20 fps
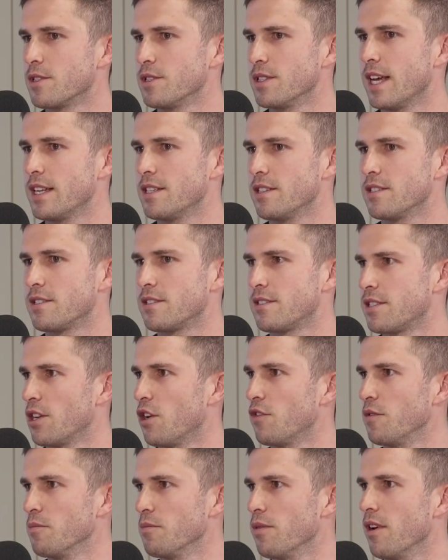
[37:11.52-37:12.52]
because that just
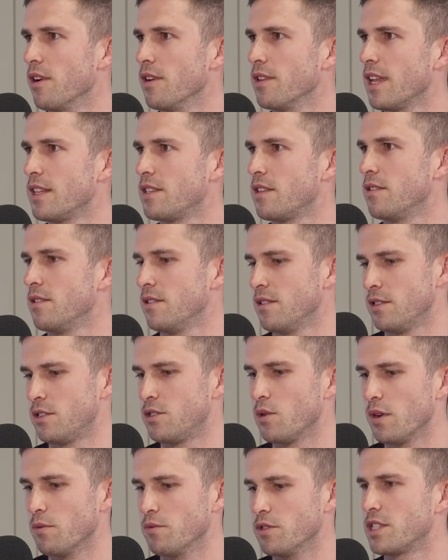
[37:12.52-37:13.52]
self-implode, that the
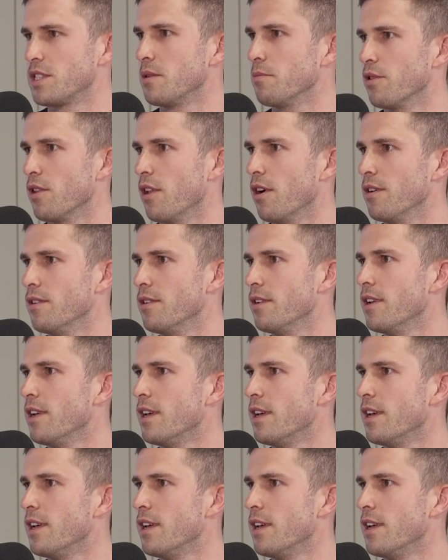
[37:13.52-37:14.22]
joint will just implode.